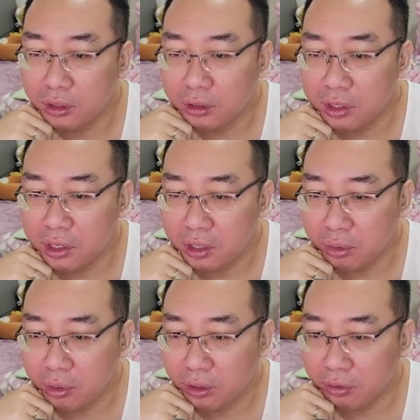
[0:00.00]
Is there
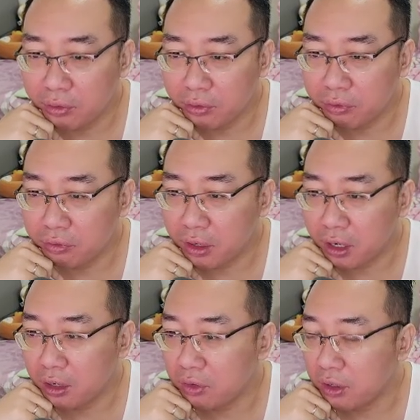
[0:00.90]
anyone at
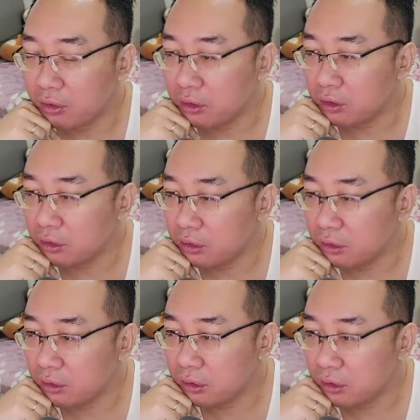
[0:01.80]
500?
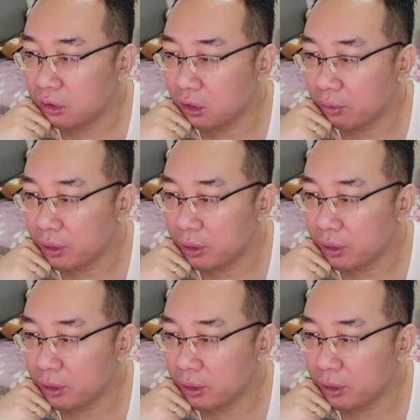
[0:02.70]
Could have been